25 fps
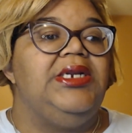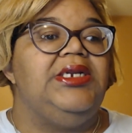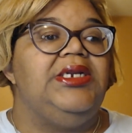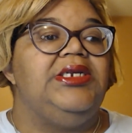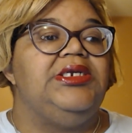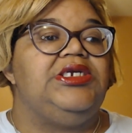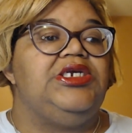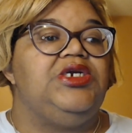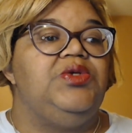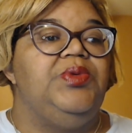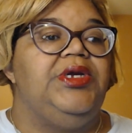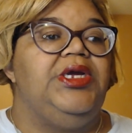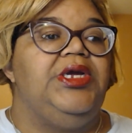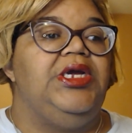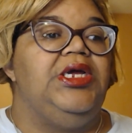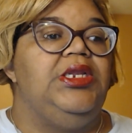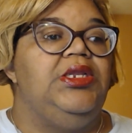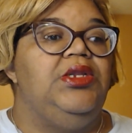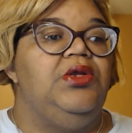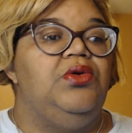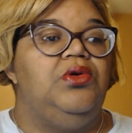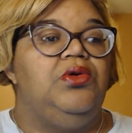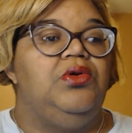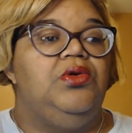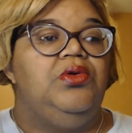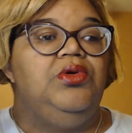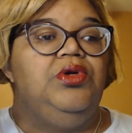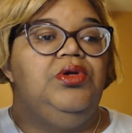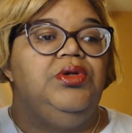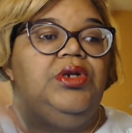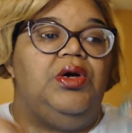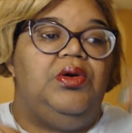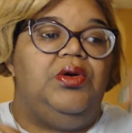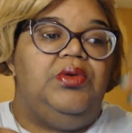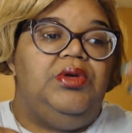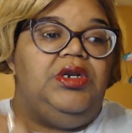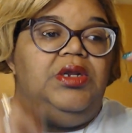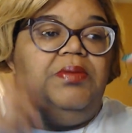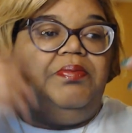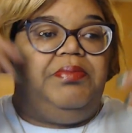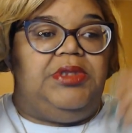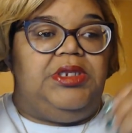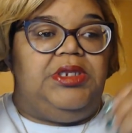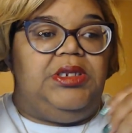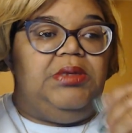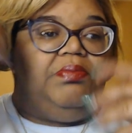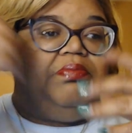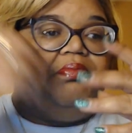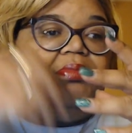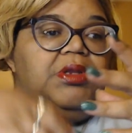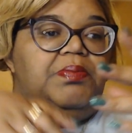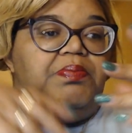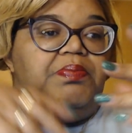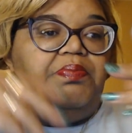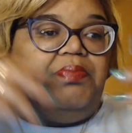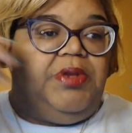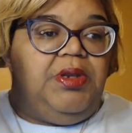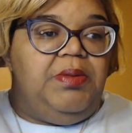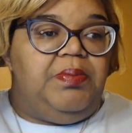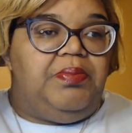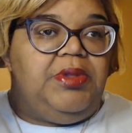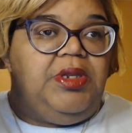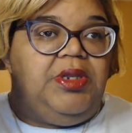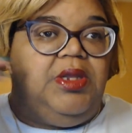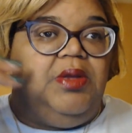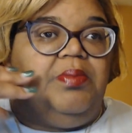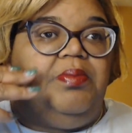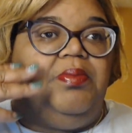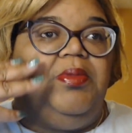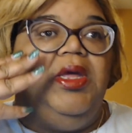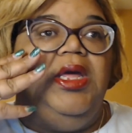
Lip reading: and she would get little, you know, nip, dip, dip, dip, dip.